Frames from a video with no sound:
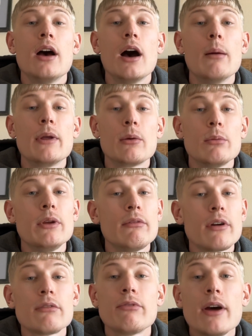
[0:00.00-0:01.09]
And it would be a
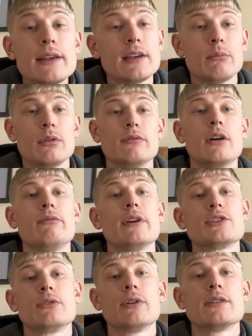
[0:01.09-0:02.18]
very fun example of
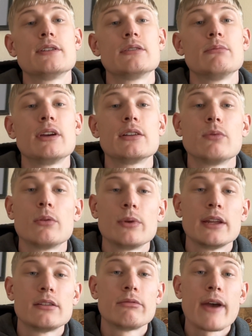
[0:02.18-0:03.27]
nonfiction criticism, because one would
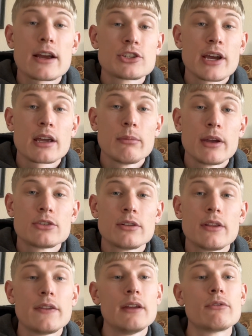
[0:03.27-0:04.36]
get to fact check and make sure
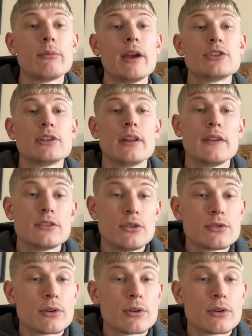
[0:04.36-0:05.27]
that the information that these news